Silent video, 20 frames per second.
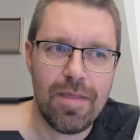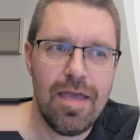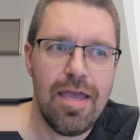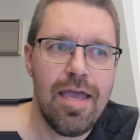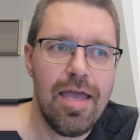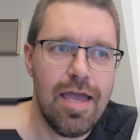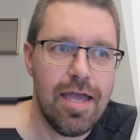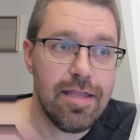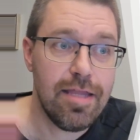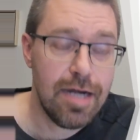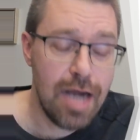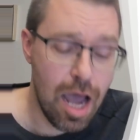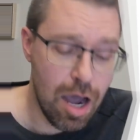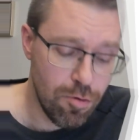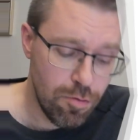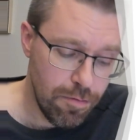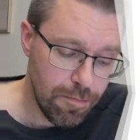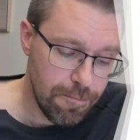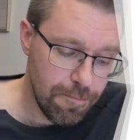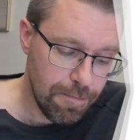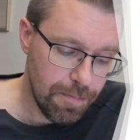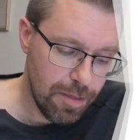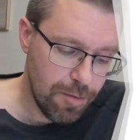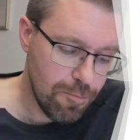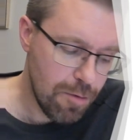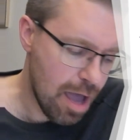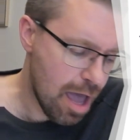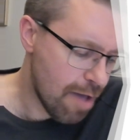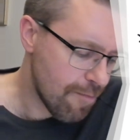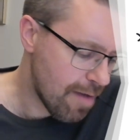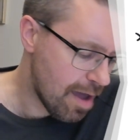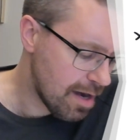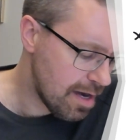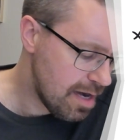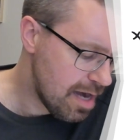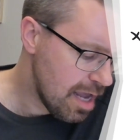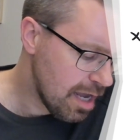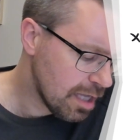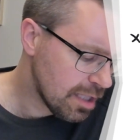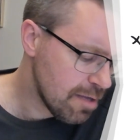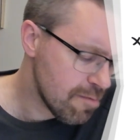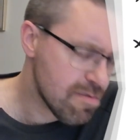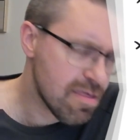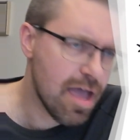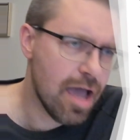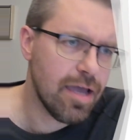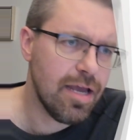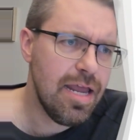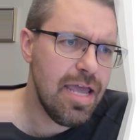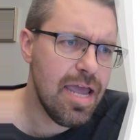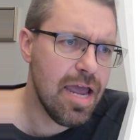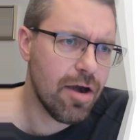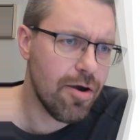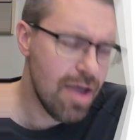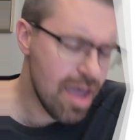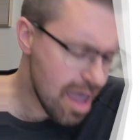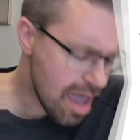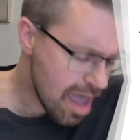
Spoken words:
And now we have a negative sign here,